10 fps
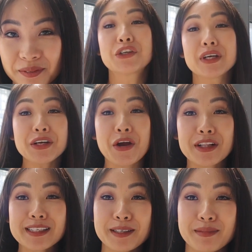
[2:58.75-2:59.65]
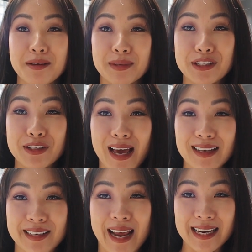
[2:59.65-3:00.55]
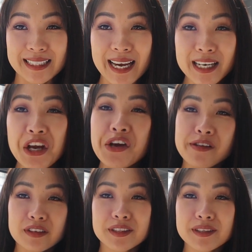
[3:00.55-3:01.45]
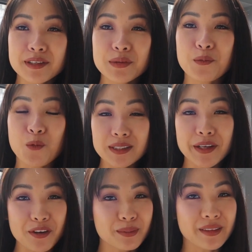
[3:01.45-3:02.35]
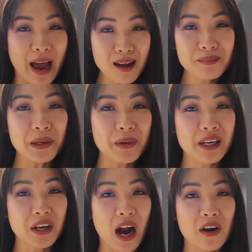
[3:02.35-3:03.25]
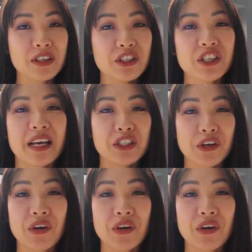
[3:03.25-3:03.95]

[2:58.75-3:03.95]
During early September 2018, users, once they opened the app, they were encouraged and